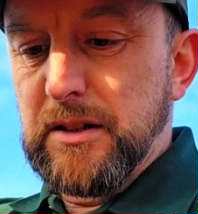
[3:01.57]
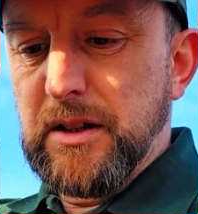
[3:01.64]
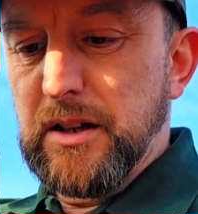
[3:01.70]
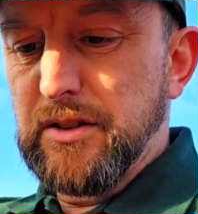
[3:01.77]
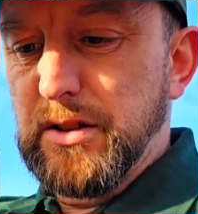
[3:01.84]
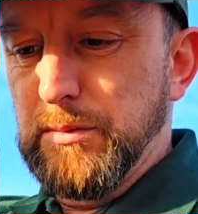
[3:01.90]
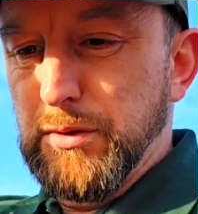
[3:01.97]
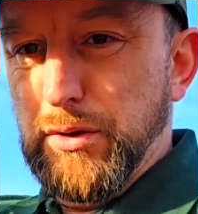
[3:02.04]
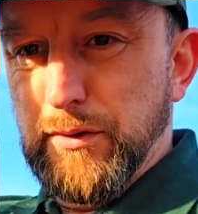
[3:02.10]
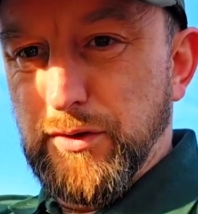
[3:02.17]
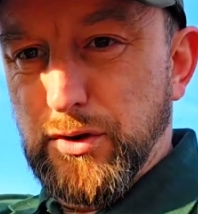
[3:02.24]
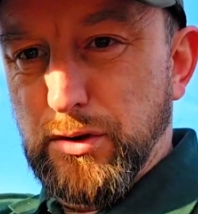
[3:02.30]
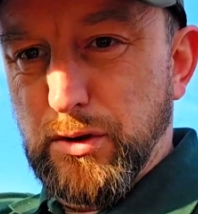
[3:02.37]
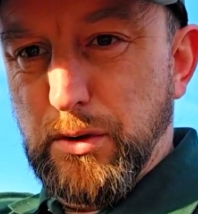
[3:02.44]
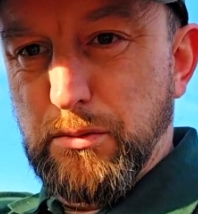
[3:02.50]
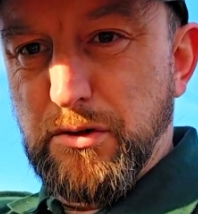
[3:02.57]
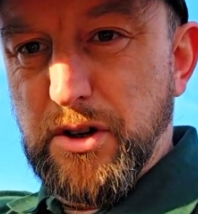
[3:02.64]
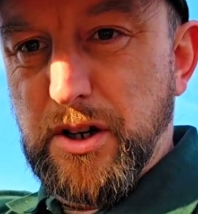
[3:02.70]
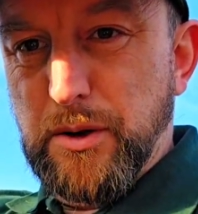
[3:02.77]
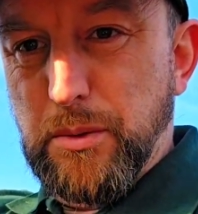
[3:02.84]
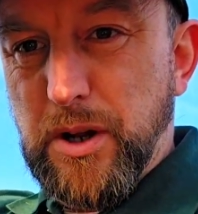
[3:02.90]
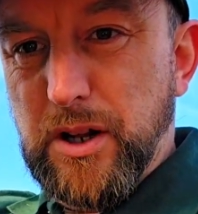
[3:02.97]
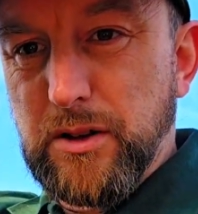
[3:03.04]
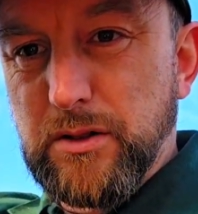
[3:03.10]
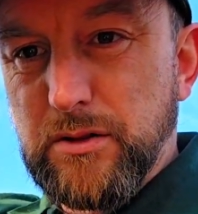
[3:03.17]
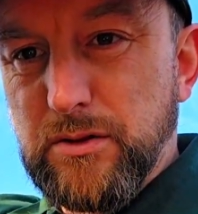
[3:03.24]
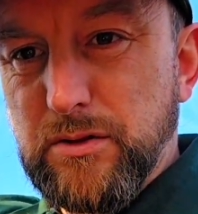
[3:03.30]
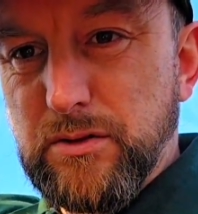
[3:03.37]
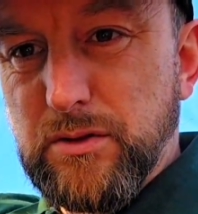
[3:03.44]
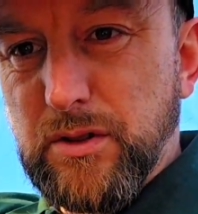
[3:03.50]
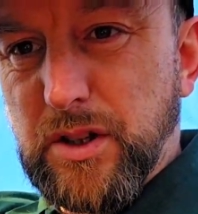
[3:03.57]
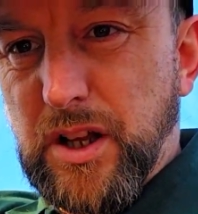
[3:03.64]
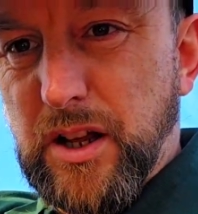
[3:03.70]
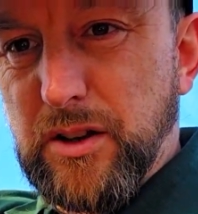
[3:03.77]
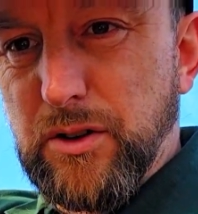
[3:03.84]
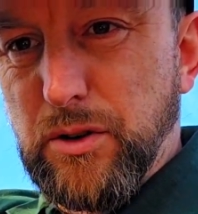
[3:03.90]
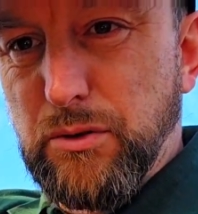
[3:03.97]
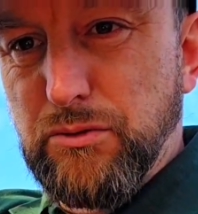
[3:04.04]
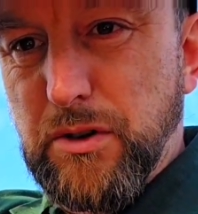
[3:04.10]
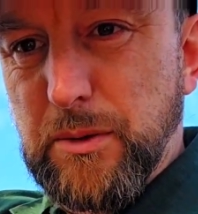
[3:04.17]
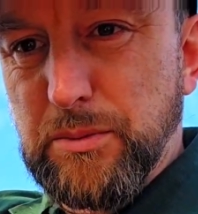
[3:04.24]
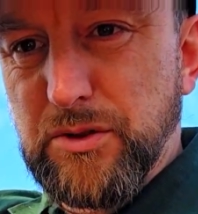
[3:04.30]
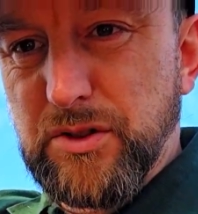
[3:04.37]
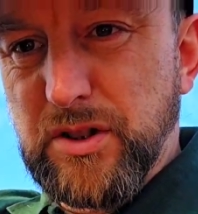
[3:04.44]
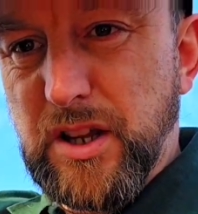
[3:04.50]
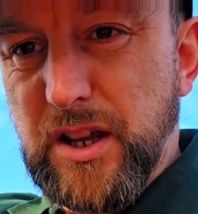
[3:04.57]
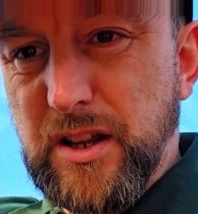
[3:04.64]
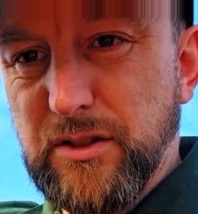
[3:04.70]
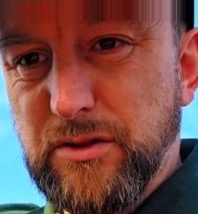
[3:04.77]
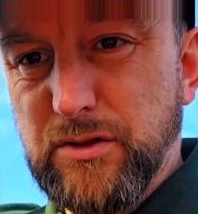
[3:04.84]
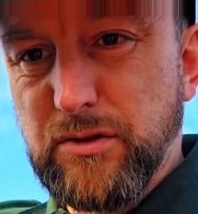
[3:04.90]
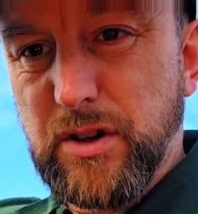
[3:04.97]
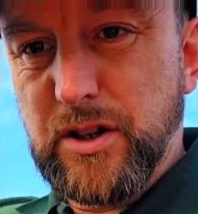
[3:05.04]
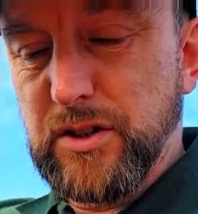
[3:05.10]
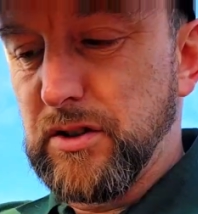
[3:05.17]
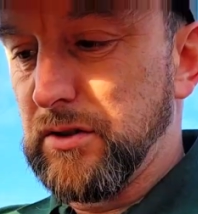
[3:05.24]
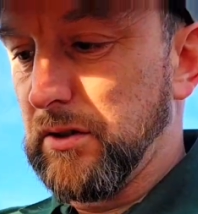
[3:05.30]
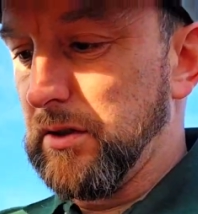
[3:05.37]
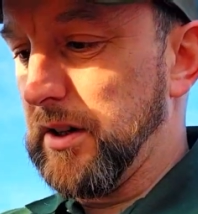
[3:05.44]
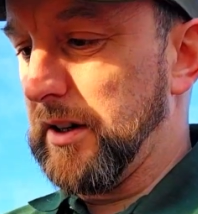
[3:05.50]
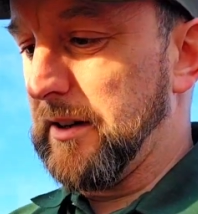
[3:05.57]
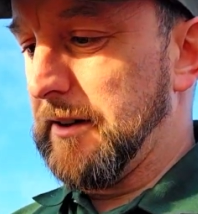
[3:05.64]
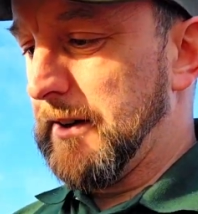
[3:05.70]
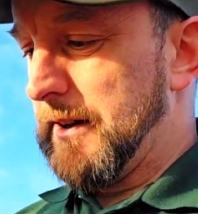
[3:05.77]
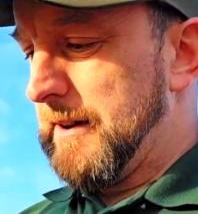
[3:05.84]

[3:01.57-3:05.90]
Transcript: That seems to have stood up really well. Again, no rips, tears, scratches on that.